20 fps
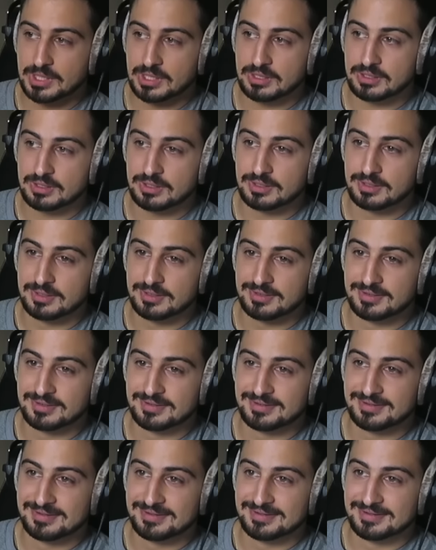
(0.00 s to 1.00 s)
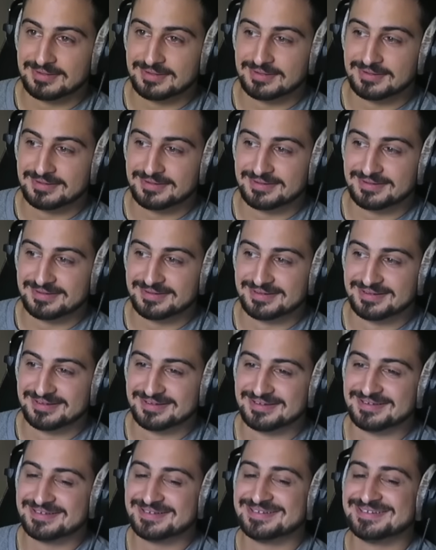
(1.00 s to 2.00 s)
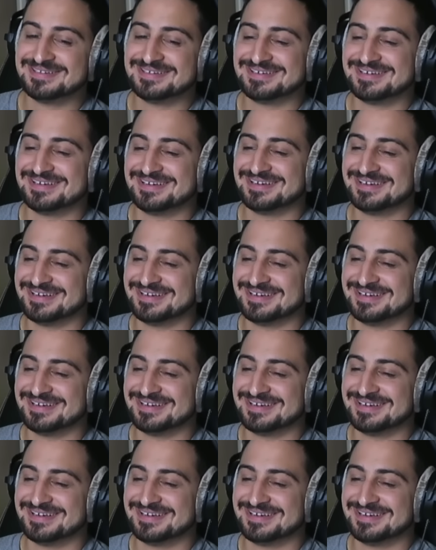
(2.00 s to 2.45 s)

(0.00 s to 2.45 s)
No words are spoken by the person on screen.